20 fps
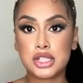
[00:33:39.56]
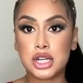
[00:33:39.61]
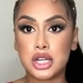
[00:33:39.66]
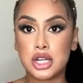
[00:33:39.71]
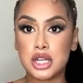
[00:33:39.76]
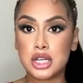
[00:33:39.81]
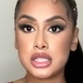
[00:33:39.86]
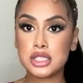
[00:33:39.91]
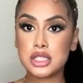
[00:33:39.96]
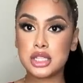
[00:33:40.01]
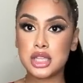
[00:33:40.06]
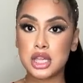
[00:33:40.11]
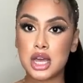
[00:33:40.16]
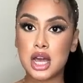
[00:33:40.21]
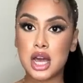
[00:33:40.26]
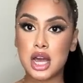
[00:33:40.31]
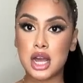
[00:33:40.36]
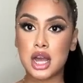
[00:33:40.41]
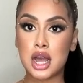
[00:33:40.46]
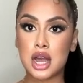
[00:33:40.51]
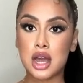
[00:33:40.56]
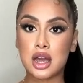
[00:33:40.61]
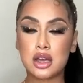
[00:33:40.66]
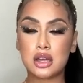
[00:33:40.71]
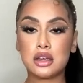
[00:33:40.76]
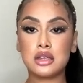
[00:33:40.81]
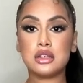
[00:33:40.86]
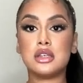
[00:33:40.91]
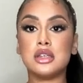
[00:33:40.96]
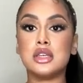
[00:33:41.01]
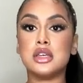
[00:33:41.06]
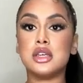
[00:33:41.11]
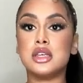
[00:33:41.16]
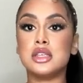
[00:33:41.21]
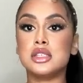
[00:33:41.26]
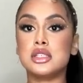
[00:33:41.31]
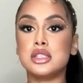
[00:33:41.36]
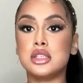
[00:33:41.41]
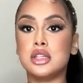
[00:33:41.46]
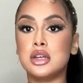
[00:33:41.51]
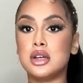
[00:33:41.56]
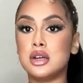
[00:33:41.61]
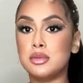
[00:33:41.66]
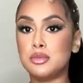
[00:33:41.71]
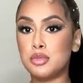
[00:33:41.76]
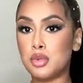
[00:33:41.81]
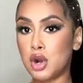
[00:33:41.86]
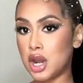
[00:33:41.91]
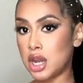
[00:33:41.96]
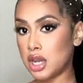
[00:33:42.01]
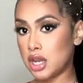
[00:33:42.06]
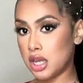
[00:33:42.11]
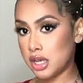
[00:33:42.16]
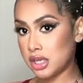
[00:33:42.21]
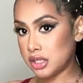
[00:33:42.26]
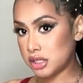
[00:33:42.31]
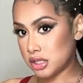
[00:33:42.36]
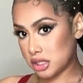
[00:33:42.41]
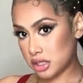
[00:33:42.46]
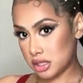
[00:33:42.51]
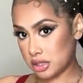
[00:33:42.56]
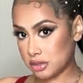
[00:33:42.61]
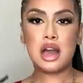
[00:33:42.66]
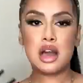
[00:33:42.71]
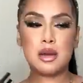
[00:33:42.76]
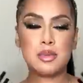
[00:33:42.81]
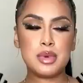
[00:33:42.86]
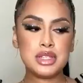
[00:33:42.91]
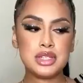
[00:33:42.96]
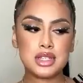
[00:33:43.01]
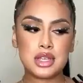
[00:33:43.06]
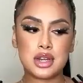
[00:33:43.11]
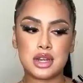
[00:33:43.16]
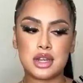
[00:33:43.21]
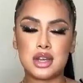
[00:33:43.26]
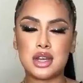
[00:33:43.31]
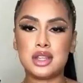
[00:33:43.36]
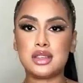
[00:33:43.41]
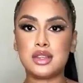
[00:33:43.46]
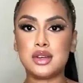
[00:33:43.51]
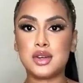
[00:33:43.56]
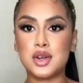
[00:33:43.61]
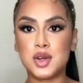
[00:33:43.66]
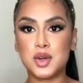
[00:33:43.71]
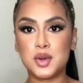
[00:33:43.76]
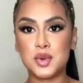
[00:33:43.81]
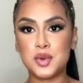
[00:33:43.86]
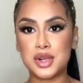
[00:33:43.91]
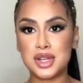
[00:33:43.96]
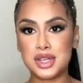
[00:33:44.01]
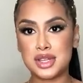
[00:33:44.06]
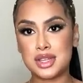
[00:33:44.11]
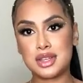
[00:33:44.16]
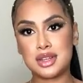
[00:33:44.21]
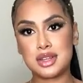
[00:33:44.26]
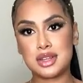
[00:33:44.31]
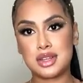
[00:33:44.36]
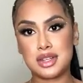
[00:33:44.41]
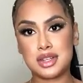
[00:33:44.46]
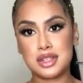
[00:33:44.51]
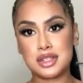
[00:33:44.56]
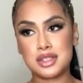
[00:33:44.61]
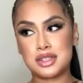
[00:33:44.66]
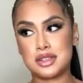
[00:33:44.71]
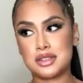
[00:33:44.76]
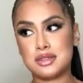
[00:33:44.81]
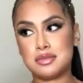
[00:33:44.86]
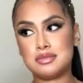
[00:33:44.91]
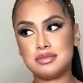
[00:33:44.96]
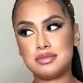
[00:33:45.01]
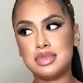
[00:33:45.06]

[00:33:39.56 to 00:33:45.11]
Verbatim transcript: y'all, next thing I got is the bralette. I basically got the whole red collection.